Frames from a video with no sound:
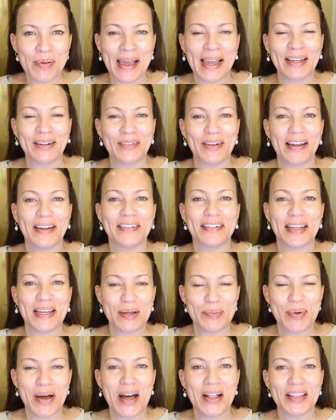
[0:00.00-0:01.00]
background, I
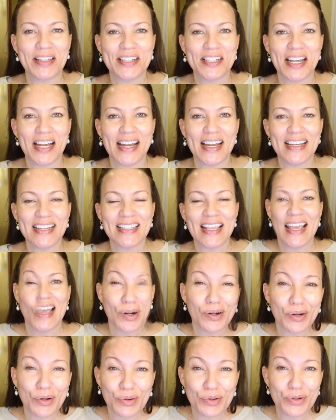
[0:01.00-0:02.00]
apologize. We're
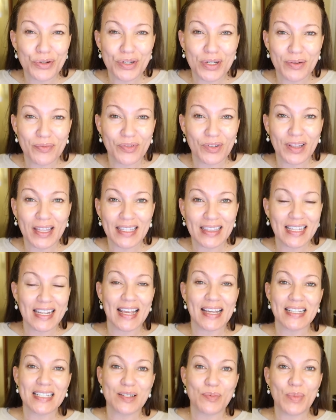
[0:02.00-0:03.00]
on a cruise ship for like the
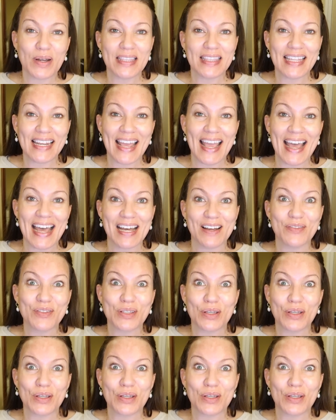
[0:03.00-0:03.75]
next month and a half.